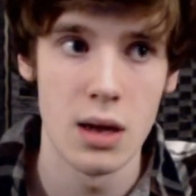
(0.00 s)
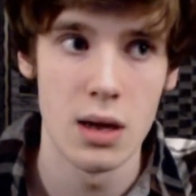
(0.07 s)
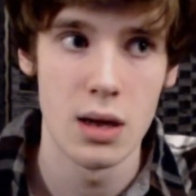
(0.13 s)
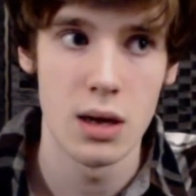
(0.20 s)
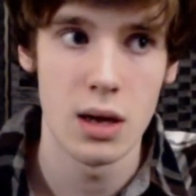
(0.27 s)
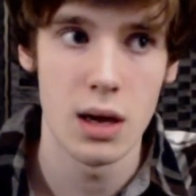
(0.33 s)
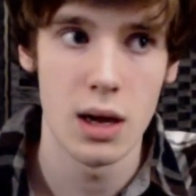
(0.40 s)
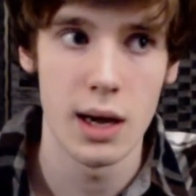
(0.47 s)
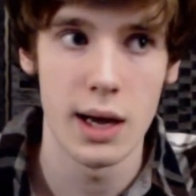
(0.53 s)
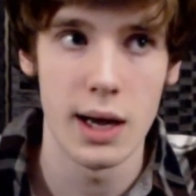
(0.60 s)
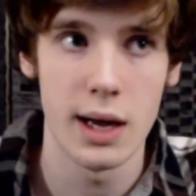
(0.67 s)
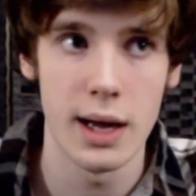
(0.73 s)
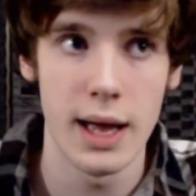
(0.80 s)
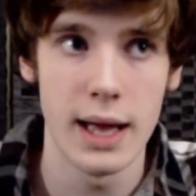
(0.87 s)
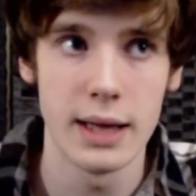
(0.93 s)

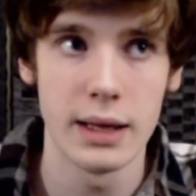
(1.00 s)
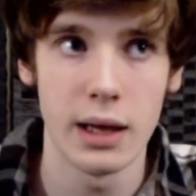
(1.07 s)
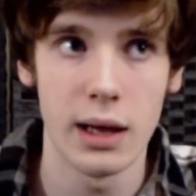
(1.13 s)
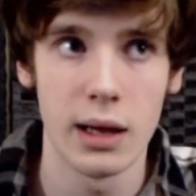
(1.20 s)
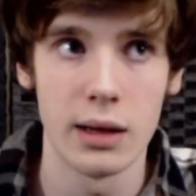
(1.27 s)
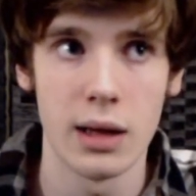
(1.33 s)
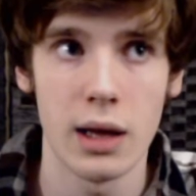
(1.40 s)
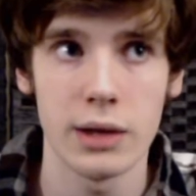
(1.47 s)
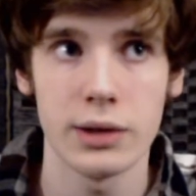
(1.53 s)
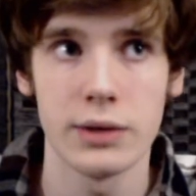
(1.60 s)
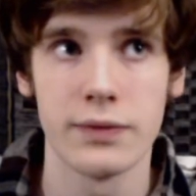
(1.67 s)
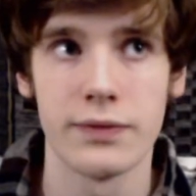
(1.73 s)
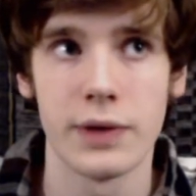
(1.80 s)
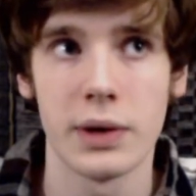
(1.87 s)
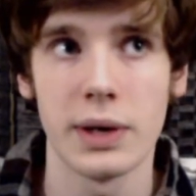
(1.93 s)
And a lot of
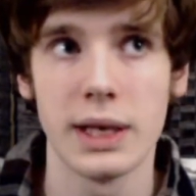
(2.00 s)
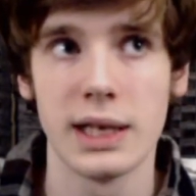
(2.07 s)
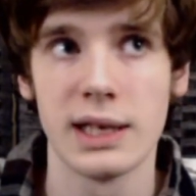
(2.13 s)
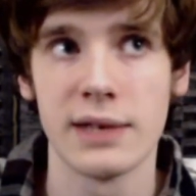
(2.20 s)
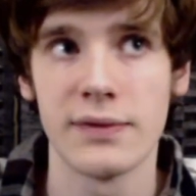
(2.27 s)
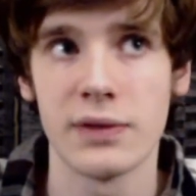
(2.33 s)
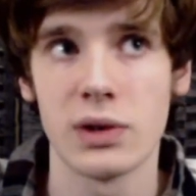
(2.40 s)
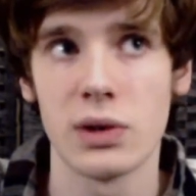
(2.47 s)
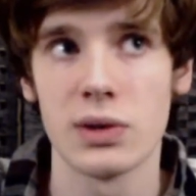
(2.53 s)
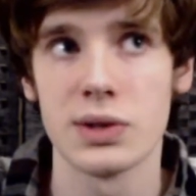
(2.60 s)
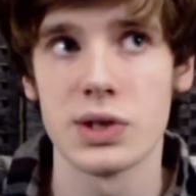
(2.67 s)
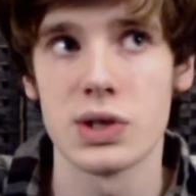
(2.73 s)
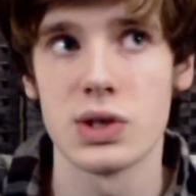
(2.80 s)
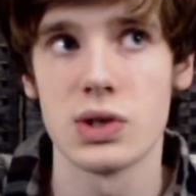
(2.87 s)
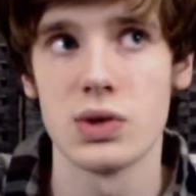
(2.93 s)
very difficult
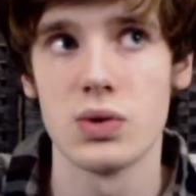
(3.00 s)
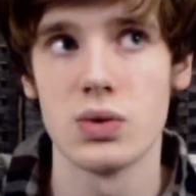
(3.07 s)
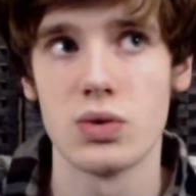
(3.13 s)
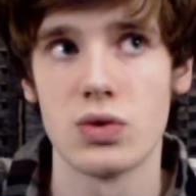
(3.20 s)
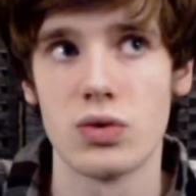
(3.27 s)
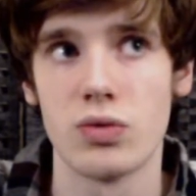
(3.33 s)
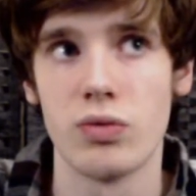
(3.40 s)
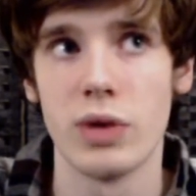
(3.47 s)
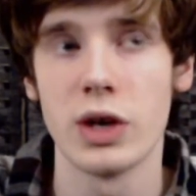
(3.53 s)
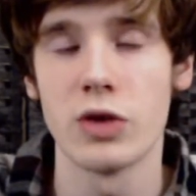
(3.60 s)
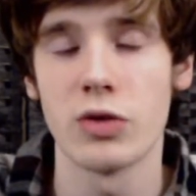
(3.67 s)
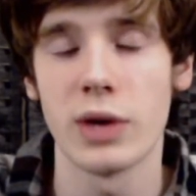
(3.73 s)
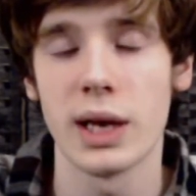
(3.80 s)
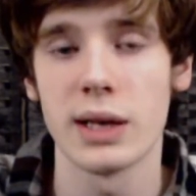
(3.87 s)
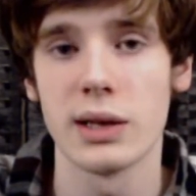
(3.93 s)
to
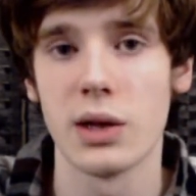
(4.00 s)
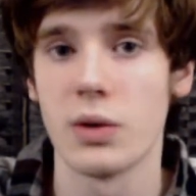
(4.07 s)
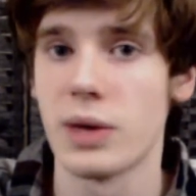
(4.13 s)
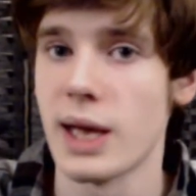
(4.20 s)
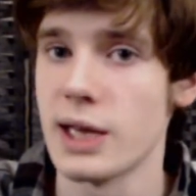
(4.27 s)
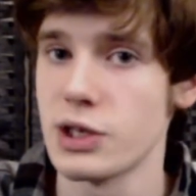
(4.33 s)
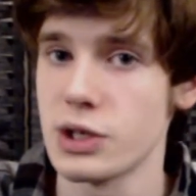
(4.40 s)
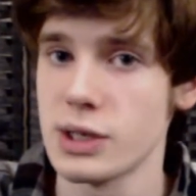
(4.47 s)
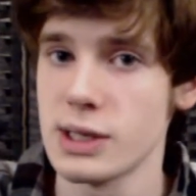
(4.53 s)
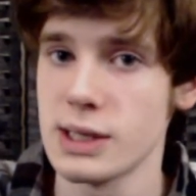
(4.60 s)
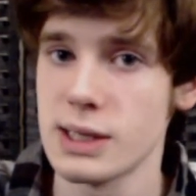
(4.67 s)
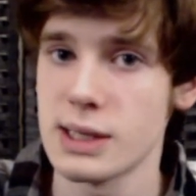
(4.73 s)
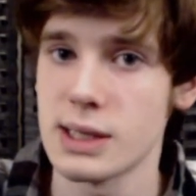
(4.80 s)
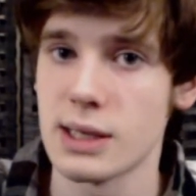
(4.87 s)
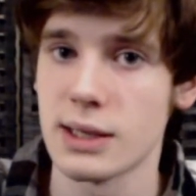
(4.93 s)
recreate
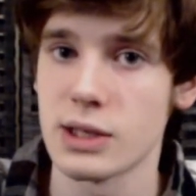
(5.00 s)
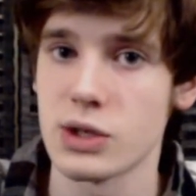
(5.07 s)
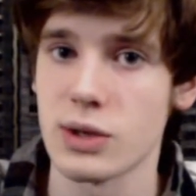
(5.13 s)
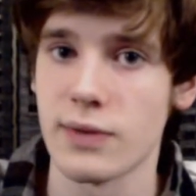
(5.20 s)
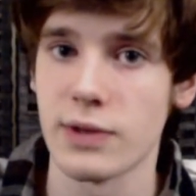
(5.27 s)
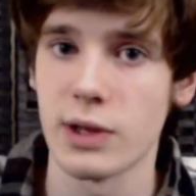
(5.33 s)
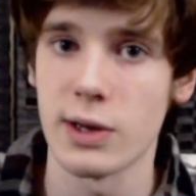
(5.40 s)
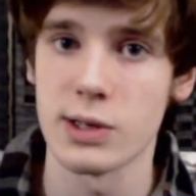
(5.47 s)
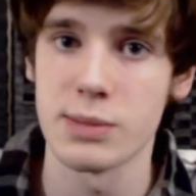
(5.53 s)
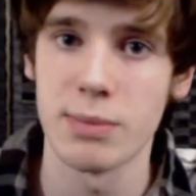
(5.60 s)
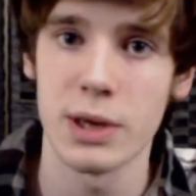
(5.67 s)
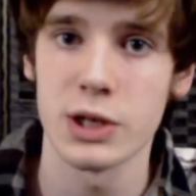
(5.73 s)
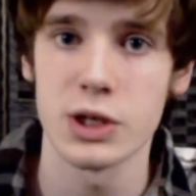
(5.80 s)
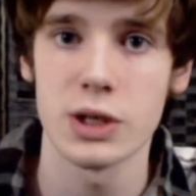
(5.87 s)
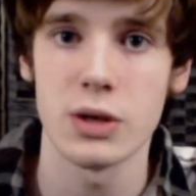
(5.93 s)
locations unless you have a large
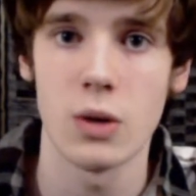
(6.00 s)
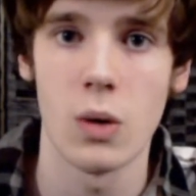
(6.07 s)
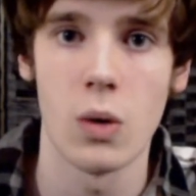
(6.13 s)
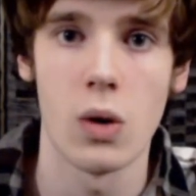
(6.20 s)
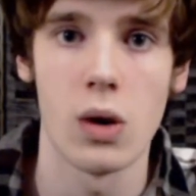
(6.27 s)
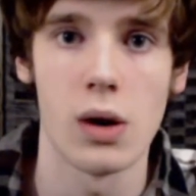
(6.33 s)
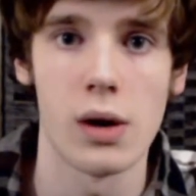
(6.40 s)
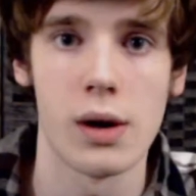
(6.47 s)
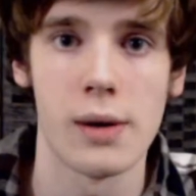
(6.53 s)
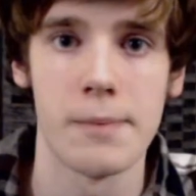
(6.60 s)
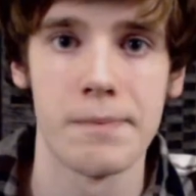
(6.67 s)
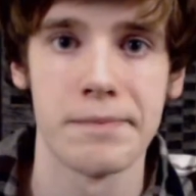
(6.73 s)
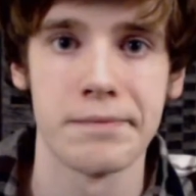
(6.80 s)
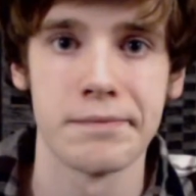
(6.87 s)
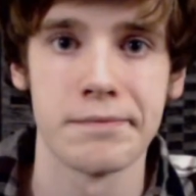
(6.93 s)
budget, or
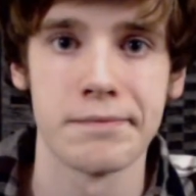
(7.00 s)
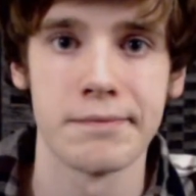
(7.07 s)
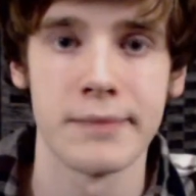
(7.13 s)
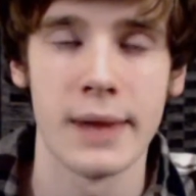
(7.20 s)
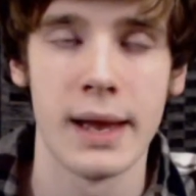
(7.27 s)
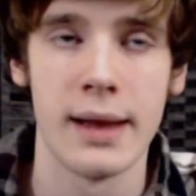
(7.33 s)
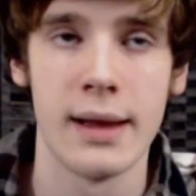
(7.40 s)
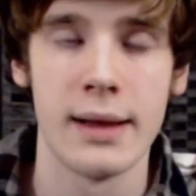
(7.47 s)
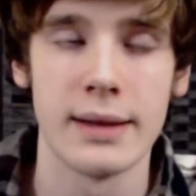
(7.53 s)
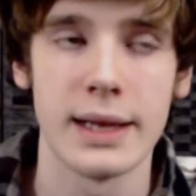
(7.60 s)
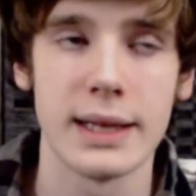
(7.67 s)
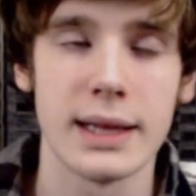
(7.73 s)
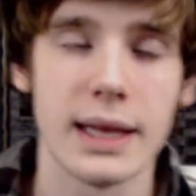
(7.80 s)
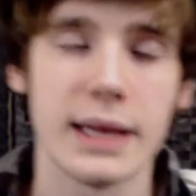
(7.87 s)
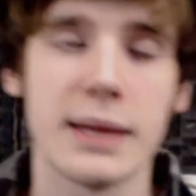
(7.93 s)

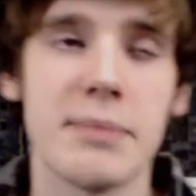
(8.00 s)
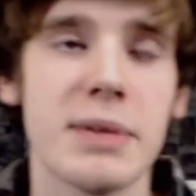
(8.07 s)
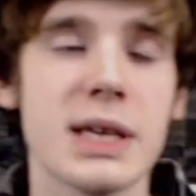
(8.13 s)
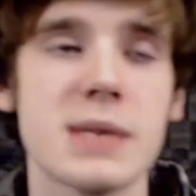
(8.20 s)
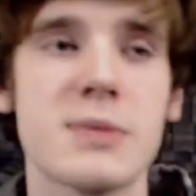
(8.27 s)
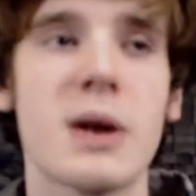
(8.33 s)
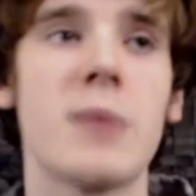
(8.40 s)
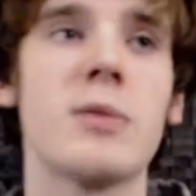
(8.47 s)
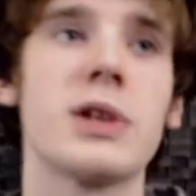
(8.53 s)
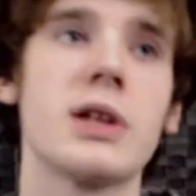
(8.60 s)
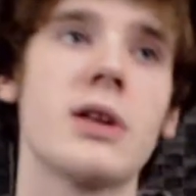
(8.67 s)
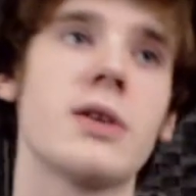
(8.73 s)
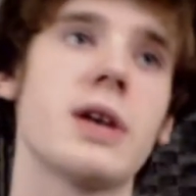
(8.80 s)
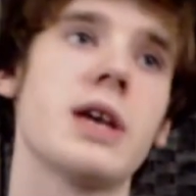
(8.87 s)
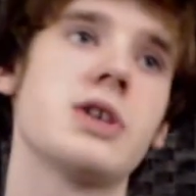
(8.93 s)
like the biggest problem with the
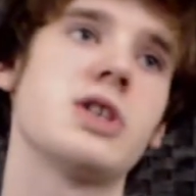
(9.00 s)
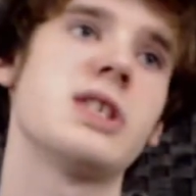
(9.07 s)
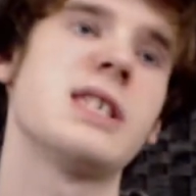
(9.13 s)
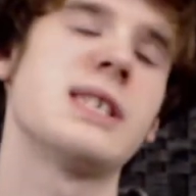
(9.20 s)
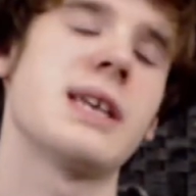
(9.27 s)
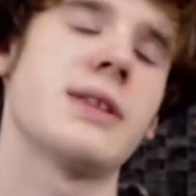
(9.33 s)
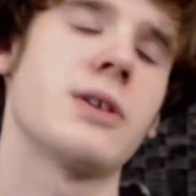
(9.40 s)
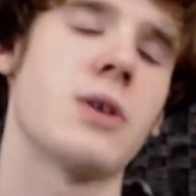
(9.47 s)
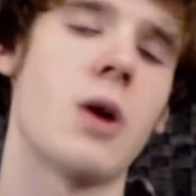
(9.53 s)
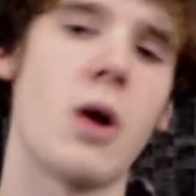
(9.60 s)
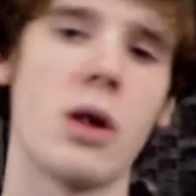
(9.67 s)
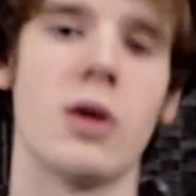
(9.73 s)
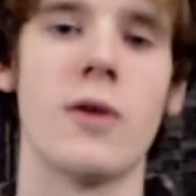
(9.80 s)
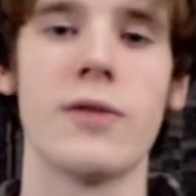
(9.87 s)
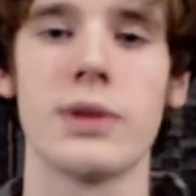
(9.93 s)
locations is that they're all
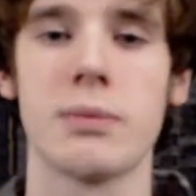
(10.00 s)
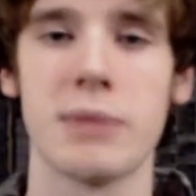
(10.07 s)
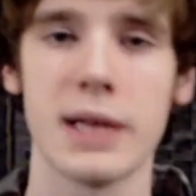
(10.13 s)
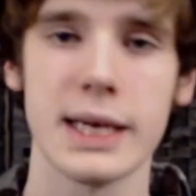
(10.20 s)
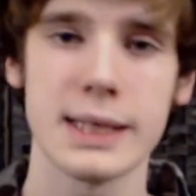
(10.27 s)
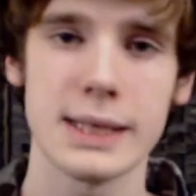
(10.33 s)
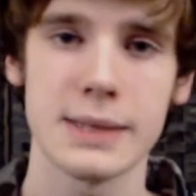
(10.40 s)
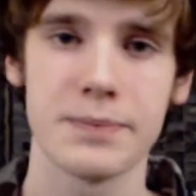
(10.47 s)
over the place.